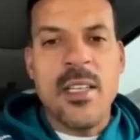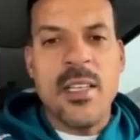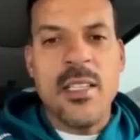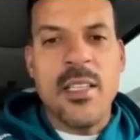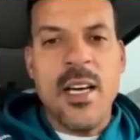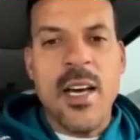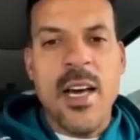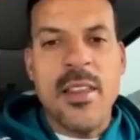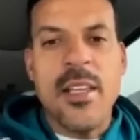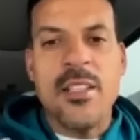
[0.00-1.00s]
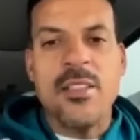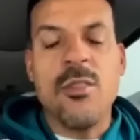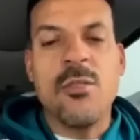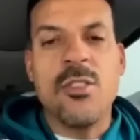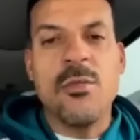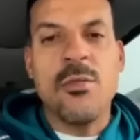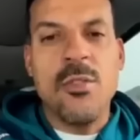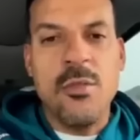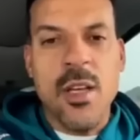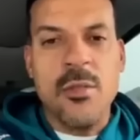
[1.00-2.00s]
I think it's going to a
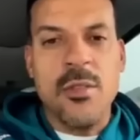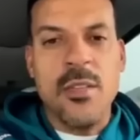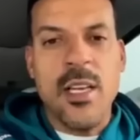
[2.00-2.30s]
new level,